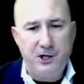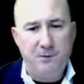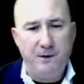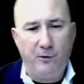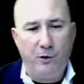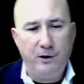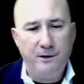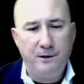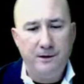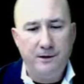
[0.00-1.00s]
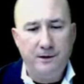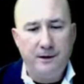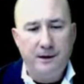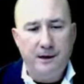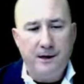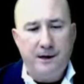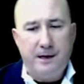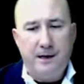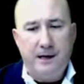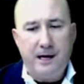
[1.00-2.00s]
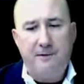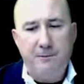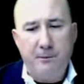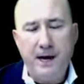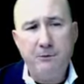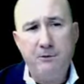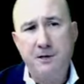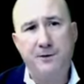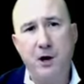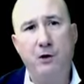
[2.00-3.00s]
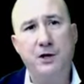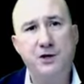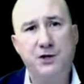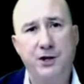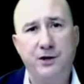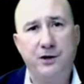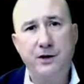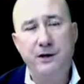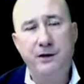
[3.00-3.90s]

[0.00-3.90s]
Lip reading: you before. If money was of no concern,